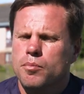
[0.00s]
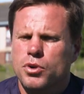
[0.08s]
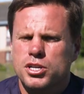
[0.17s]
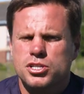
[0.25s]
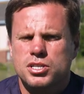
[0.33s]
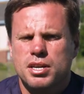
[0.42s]

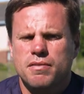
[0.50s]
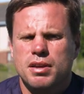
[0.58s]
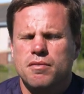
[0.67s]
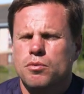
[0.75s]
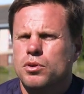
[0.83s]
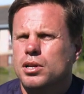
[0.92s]
which has given
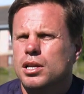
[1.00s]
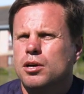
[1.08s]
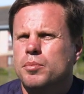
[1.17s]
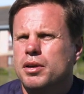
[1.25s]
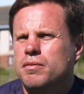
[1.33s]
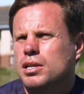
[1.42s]
everyone a
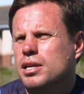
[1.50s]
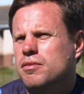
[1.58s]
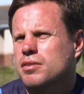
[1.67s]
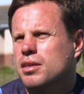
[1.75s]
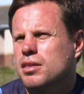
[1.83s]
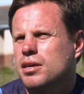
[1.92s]
little bit of a
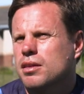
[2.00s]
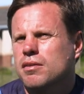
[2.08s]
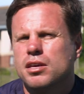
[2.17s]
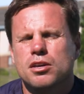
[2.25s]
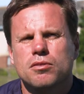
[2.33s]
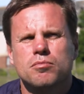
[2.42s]
lift, I think. I
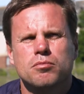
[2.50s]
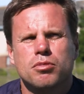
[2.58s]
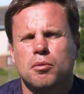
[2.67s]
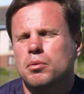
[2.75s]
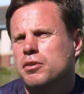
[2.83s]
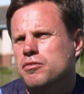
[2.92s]
think you can
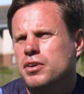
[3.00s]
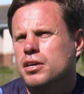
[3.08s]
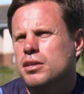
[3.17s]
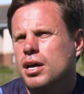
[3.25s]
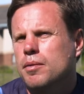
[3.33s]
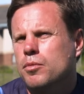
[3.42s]
probably
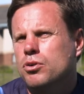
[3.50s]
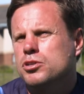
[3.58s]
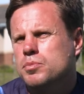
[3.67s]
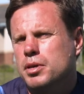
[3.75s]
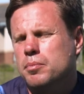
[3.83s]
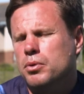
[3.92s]
feel that
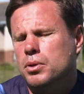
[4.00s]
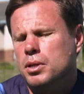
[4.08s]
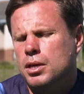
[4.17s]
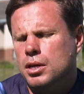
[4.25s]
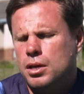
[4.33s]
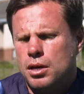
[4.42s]
amongst people.
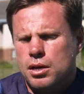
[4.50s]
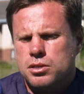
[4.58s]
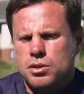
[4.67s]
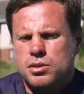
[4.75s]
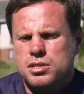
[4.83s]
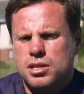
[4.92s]

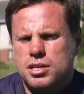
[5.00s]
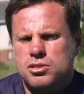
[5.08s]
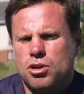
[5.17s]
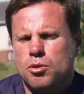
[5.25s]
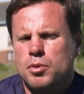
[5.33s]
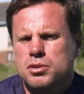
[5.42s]
So it's
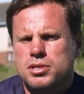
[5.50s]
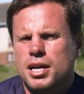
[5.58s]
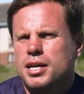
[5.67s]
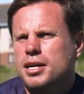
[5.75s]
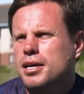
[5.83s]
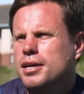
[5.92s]
almost
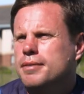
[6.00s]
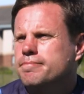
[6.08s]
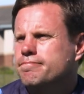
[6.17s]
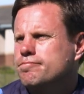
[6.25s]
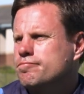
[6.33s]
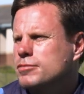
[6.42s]
like a
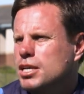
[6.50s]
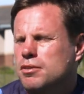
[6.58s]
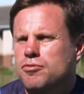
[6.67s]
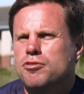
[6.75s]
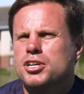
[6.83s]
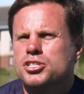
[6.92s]

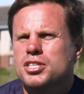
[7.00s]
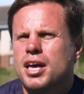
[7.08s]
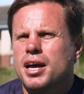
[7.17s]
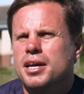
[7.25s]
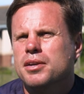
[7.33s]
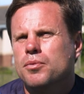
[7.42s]
fresh
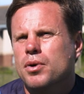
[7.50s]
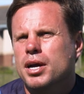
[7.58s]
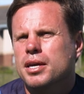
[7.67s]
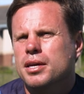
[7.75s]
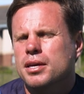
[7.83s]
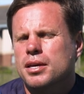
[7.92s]
start in a
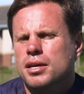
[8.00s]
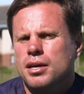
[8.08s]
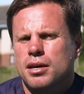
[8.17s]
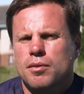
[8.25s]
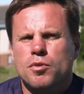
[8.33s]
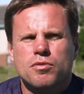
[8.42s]
way.
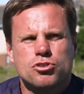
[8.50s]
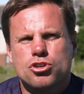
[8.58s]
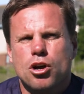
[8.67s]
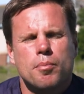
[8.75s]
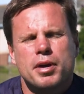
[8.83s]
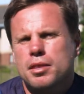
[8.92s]
And we've just
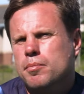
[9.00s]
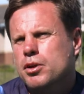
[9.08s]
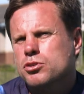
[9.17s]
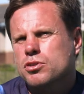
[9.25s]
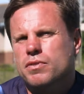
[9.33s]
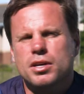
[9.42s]
got to make the
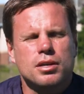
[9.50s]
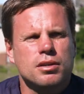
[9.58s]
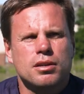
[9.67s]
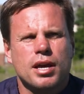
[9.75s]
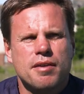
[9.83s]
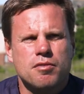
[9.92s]
most of it.
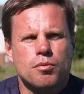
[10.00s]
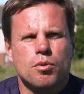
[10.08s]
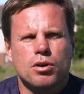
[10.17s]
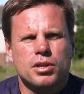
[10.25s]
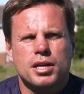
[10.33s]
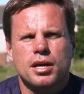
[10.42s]
And
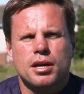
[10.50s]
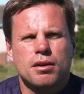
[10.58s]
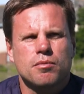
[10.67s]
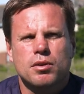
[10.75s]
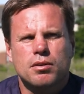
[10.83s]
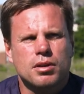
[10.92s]
everyone
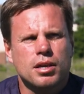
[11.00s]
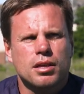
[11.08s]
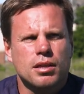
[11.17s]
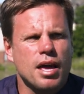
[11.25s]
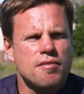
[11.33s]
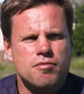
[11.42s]
here,
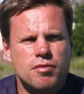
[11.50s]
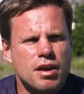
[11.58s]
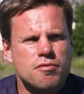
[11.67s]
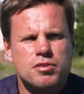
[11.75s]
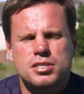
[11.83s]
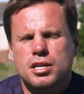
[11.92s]

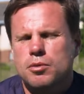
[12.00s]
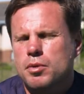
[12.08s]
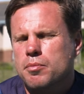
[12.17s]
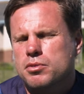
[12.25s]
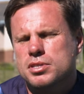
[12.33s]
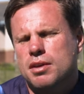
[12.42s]
every single
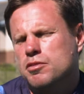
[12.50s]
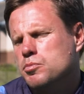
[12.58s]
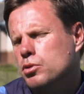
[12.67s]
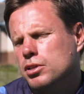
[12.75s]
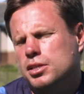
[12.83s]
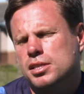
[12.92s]
member of staff is
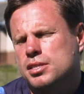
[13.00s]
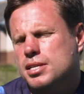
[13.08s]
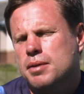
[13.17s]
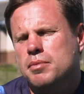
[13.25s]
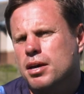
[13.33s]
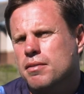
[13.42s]
pulling in the
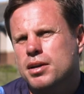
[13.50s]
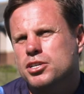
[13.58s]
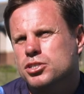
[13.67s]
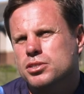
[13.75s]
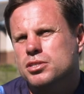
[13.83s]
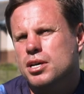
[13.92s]
same
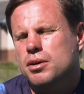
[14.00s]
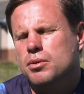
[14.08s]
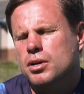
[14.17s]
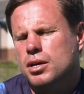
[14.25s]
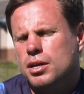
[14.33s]
direction. So